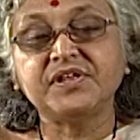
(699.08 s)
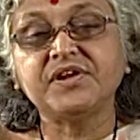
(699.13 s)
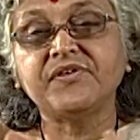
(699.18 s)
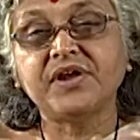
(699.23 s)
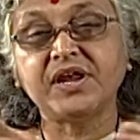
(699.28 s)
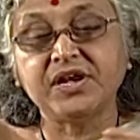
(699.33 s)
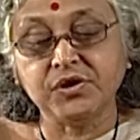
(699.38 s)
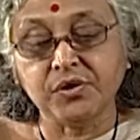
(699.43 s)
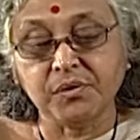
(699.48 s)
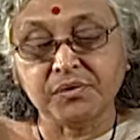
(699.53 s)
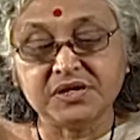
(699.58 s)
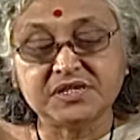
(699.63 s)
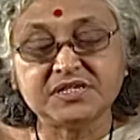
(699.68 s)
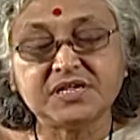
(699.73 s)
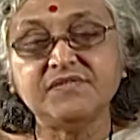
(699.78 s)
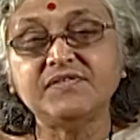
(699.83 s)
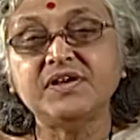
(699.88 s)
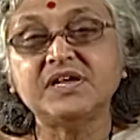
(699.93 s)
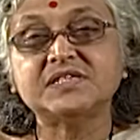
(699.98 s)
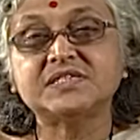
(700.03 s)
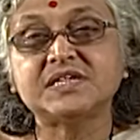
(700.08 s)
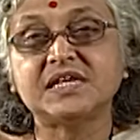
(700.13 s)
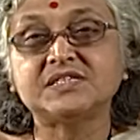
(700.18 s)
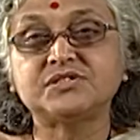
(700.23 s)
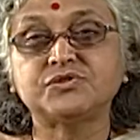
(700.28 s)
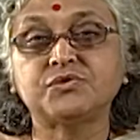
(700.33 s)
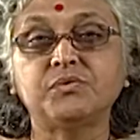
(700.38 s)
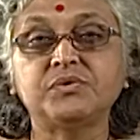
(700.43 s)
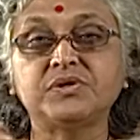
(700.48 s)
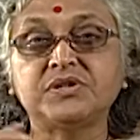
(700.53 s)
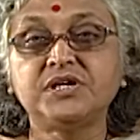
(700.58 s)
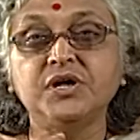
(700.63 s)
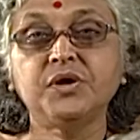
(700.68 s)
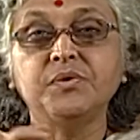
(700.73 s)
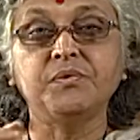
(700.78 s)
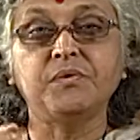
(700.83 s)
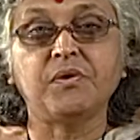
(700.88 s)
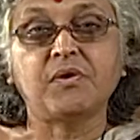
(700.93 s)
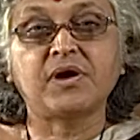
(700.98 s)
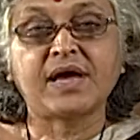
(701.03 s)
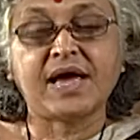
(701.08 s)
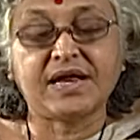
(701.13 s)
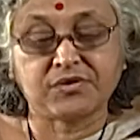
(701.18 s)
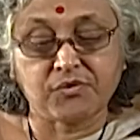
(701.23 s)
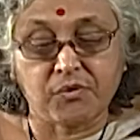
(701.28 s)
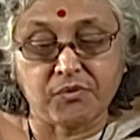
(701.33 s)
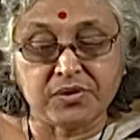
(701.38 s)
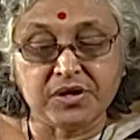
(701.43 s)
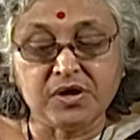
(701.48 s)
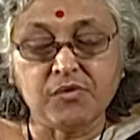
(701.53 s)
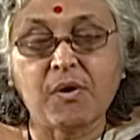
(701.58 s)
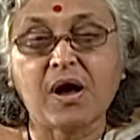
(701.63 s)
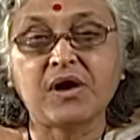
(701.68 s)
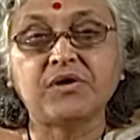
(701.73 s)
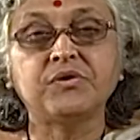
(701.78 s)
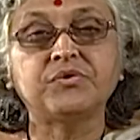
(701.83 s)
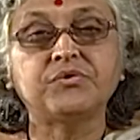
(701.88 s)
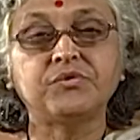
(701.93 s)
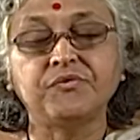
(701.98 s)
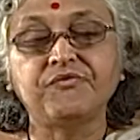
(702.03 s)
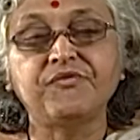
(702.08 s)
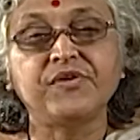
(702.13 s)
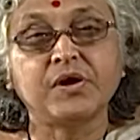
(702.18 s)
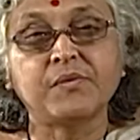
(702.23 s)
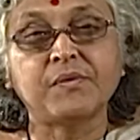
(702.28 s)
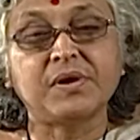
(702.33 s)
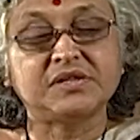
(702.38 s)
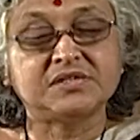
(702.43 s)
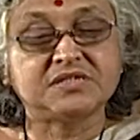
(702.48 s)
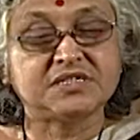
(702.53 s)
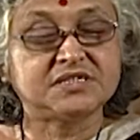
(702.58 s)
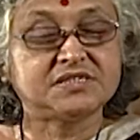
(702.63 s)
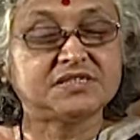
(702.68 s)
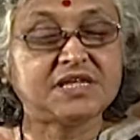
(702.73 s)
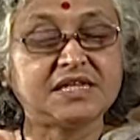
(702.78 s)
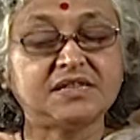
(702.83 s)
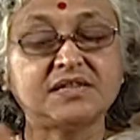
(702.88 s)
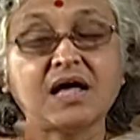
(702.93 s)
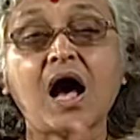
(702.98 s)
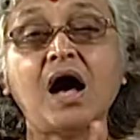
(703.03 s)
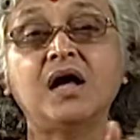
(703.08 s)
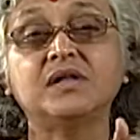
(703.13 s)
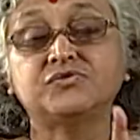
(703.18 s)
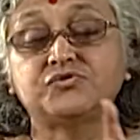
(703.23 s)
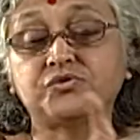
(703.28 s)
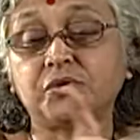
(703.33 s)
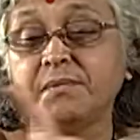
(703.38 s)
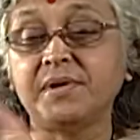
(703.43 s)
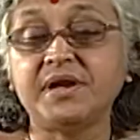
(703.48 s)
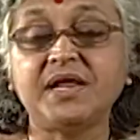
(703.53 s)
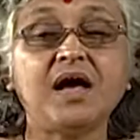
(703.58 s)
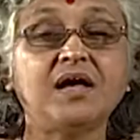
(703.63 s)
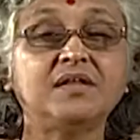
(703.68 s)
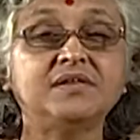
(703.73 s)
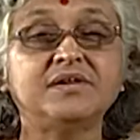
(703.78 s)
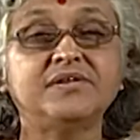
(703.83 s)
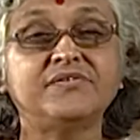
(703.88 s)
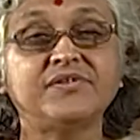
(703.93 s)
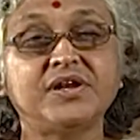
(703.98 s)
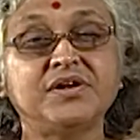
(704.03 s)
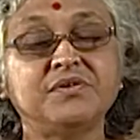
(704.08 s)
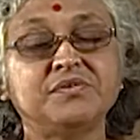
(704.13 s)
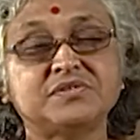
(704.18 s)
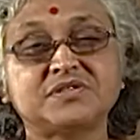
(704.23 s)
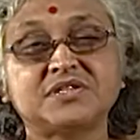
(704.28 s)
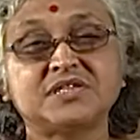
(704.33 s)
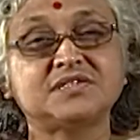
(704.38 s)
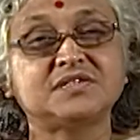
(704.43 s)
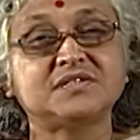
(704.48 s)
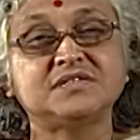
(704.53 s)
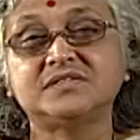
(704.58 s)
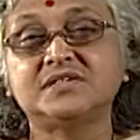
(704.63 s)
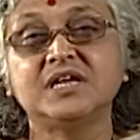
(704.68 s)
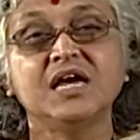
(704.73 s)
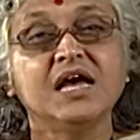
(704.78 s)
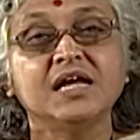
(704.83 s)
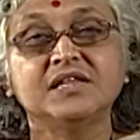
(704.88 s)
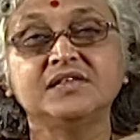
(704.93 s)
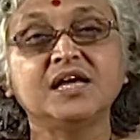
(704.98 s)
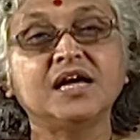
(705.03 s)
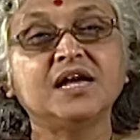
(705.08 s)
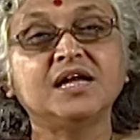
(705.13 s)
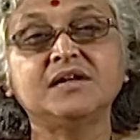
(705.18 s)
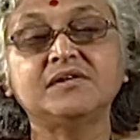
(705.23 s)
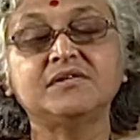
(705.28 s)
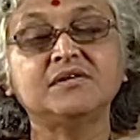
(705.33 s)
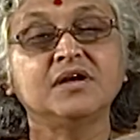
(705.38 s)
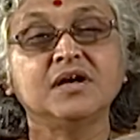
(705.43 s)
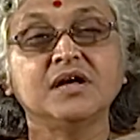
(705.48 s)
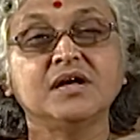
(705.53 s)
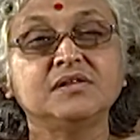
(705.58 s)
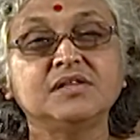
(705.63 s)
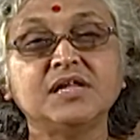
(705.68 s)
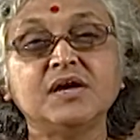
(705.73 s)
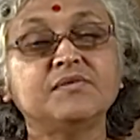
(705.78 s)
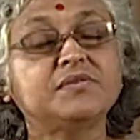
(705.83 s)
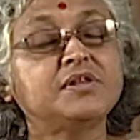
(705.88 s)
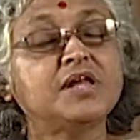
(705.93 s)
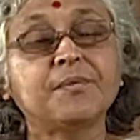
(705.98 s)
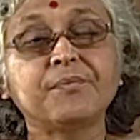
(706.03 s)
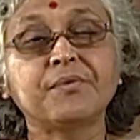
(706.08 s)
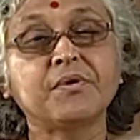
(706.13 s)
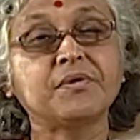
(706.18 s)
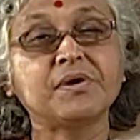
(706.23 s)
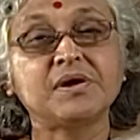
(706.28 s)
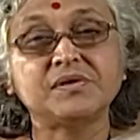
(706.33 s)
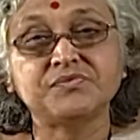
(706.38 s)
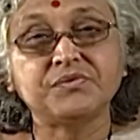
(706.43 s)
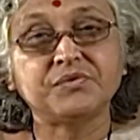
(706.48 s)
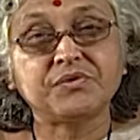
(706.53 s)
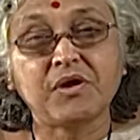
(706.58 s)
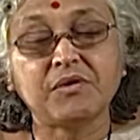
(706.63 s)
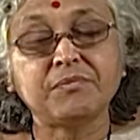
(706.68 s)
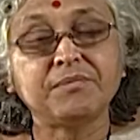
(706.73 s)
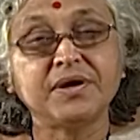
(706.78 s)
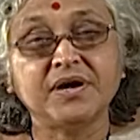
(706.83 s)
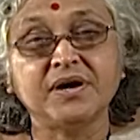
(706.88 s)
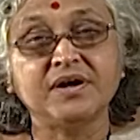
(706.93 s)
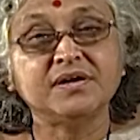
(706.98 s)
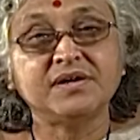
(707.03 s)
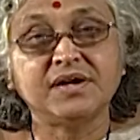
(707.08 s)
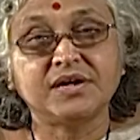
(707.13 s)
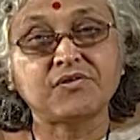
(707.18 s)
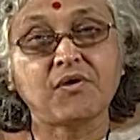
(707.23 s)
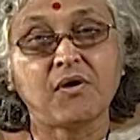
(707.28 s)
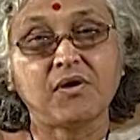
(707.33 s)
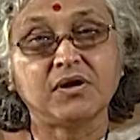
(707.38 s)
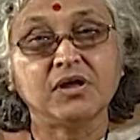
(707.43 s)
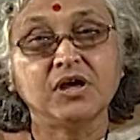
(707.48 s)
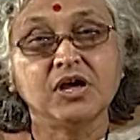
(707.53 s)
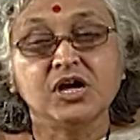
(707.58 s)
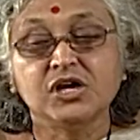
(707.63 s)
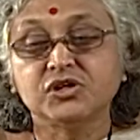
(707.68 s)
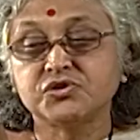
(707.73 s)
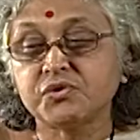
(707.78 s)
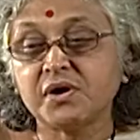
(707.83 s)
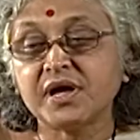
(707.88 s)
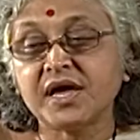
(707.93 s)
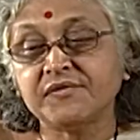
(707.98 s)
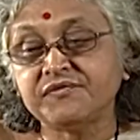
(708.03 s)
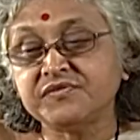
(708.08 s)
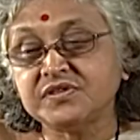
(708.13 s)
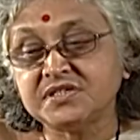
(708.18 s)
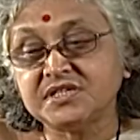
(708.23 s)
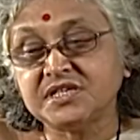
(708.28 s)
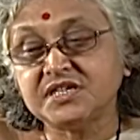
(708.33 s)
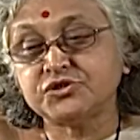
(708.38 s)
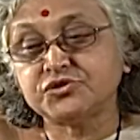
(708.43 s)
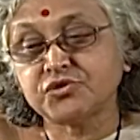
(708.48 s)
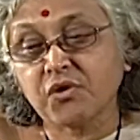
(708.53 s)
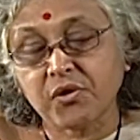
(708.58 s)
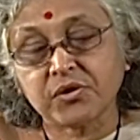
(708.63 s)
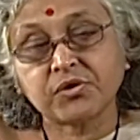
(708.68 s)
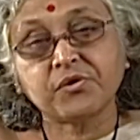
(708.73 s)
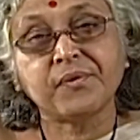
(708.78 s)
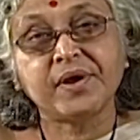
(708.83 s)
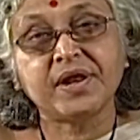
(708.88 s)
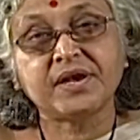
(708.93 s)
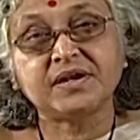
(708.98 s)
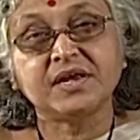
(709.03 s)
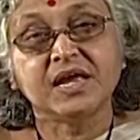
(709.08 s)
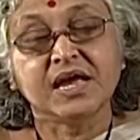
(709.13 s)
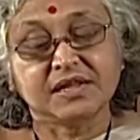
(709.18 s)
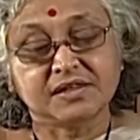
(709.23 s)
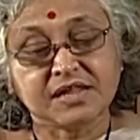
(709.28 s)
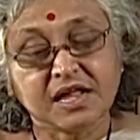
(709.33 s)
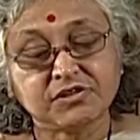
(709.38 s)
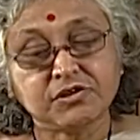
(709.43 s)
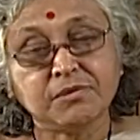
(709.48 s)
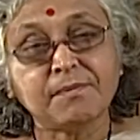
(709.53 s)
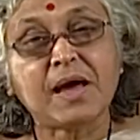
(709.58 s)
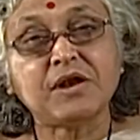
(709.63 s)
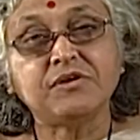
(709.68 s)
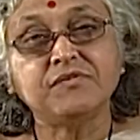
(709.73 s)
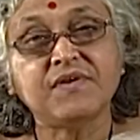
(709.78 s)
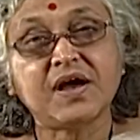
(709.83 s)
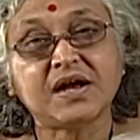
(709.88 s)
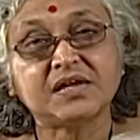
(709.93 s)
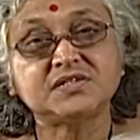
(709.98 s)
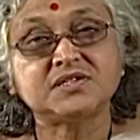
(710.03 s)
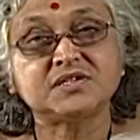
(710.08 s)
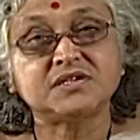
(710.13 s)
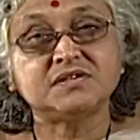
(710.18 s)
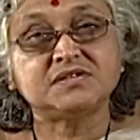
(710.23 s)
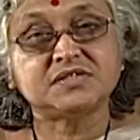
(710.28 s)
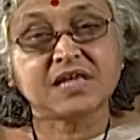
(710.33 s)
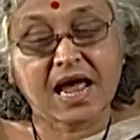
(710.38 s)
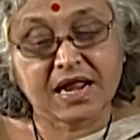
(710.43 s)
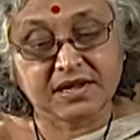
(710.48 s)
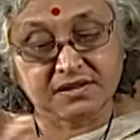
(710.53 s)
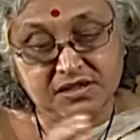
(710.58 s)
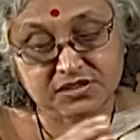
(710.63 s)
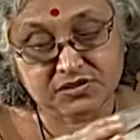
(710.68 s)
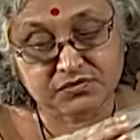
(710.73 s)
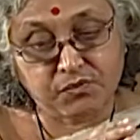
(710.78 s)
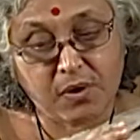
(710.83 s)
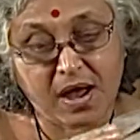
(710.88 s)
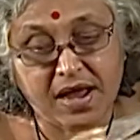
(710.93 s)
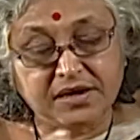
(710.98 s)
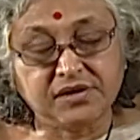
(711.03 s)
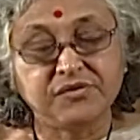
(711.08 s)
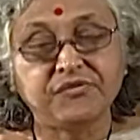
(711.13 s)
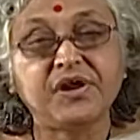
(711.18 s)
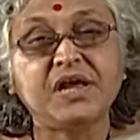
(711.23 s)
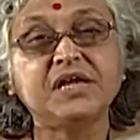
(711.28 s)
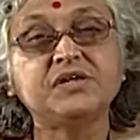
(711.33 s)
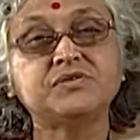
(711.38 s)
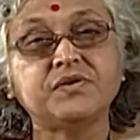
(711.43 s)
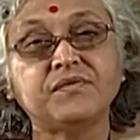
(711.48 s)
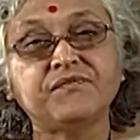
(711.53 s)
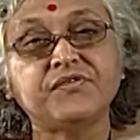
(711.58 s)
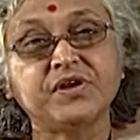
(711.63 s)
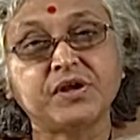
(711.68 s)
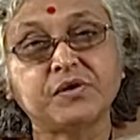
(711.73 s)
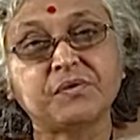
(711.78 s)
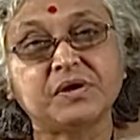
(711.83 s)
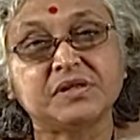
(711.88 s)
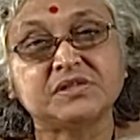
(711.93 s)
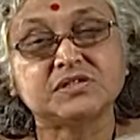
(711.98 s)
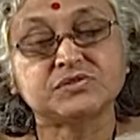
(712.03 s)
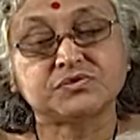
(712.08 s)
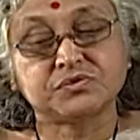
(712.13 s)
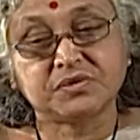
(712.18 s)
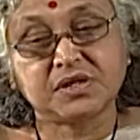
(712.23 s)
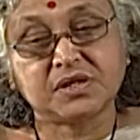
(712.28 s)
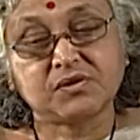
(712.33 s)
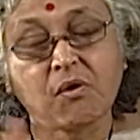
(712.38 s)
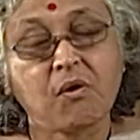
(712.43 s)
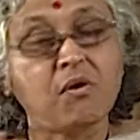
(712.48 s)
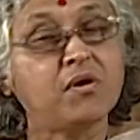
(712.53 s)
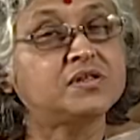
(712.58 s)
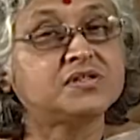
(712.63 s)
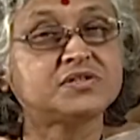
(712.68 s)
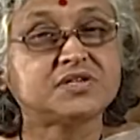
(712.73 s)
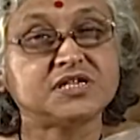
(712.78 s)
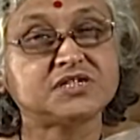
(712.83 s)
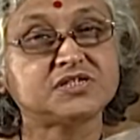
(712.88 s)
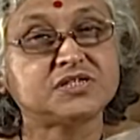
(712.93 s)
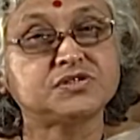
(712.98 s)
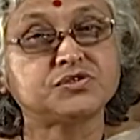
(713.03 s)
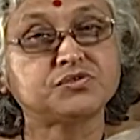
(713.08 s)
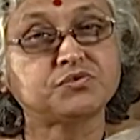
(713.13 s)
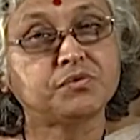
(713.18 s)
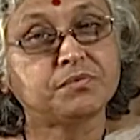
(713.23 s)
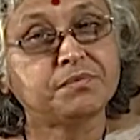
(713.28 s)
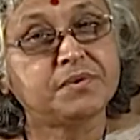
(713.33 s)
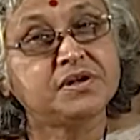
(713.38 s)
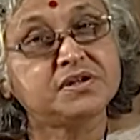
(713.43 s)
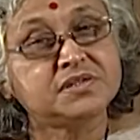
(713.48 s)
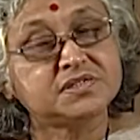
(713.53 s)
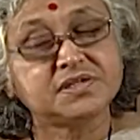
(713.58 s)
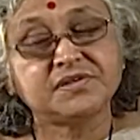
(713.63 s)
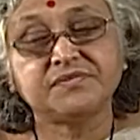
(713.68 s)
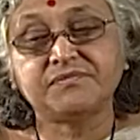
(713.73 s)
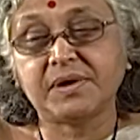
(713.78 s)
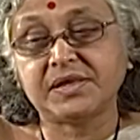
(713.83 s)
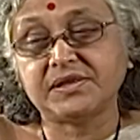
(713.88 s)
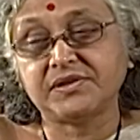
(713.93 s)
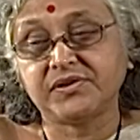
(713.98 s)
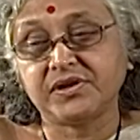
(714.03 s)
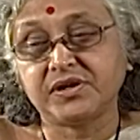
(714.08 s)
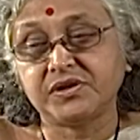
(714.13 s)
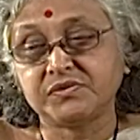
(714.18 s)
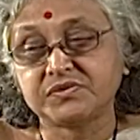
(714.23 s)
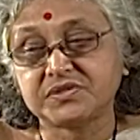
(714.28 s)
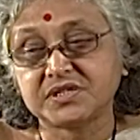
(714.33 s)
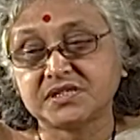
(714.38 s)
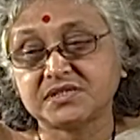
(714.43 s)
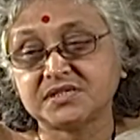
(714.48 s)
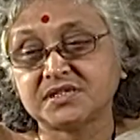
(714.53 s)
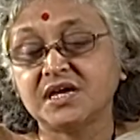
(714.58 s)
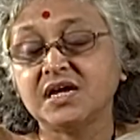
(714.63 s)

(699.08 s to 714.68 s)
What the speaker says: radio receiving sets could get only one or two frequencies, then so many other radio stations, their programs would not be heard at all. So FCC saw to it that the manufacturers had this wide range of frequencies so that all stations could be received by the radio sets.